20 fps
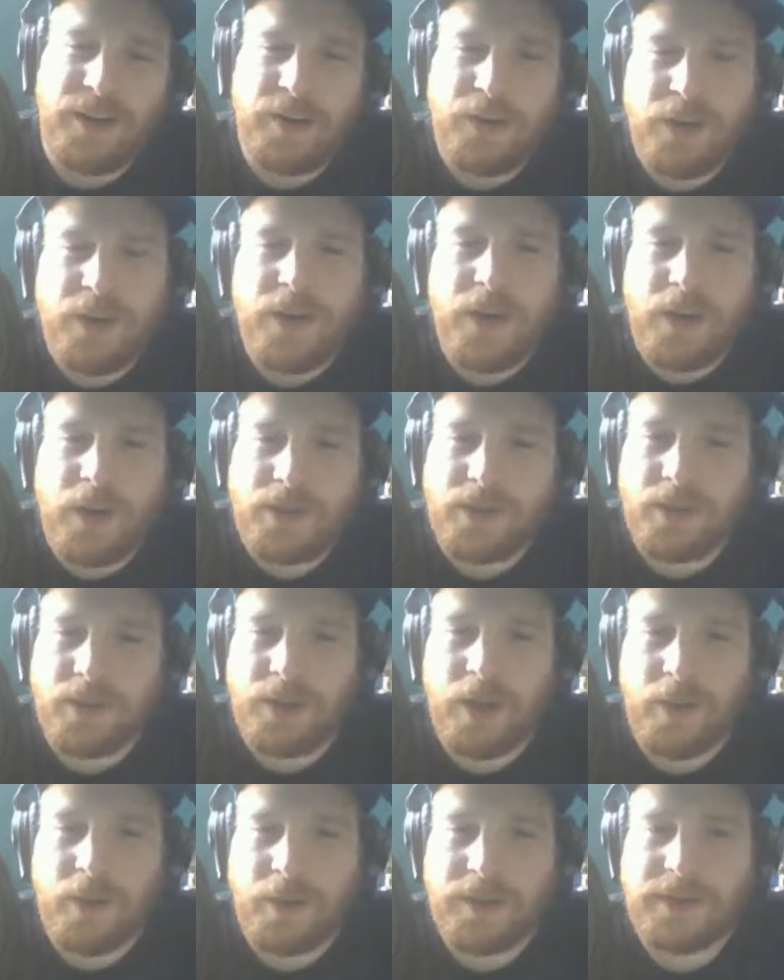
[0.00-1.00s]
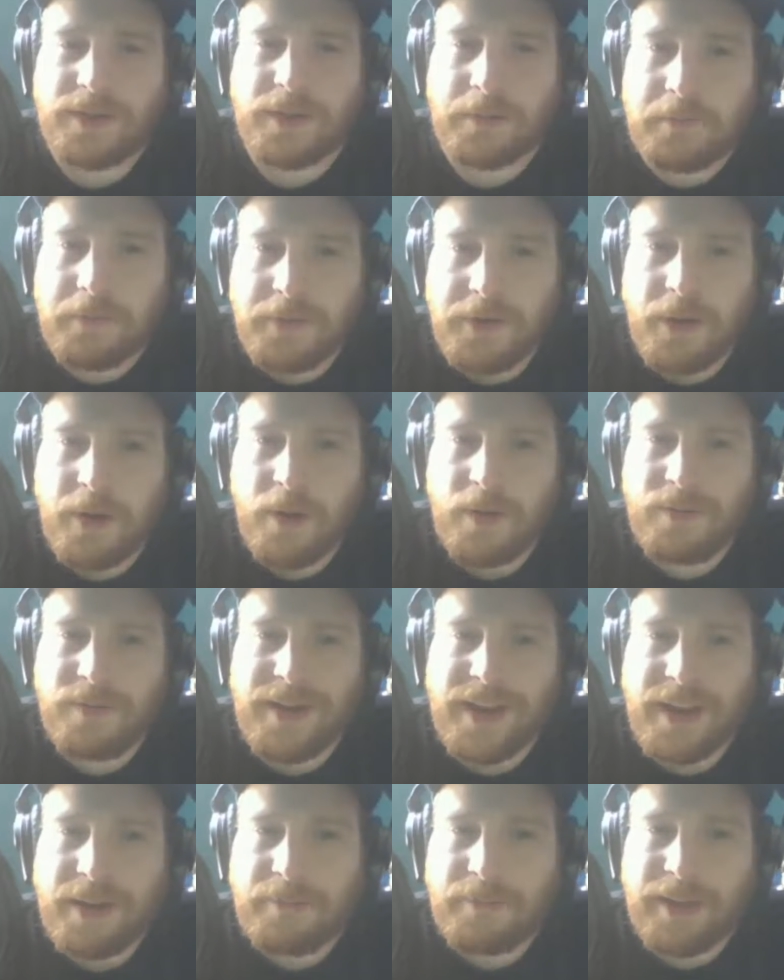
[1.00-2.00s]
you can also go with some
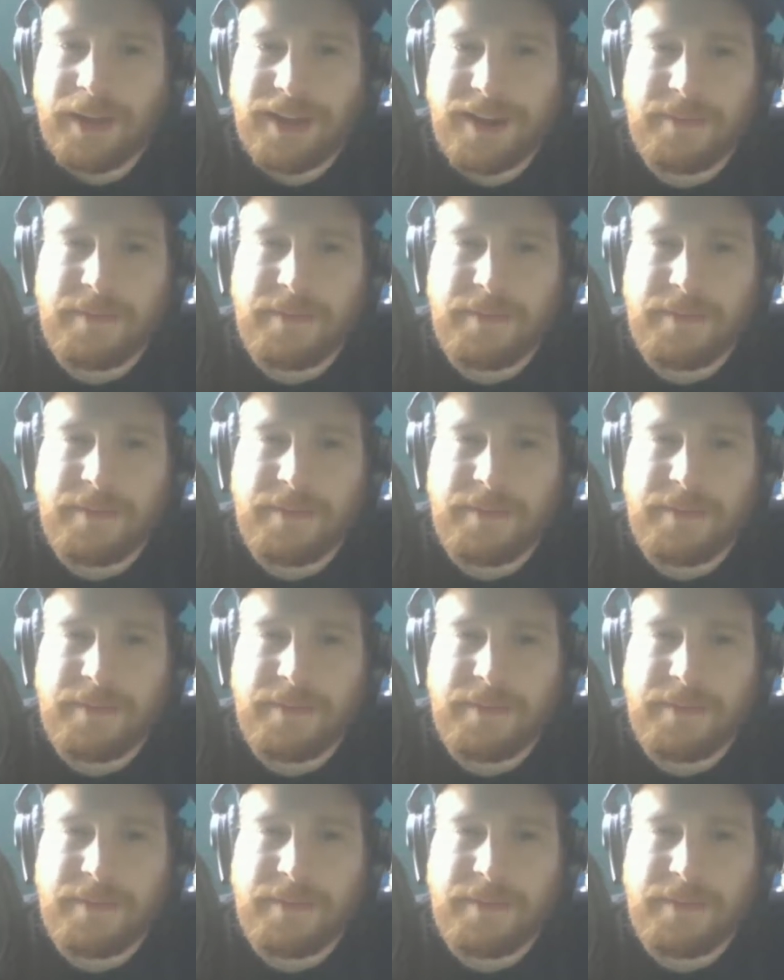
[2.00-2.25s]
no-name, like,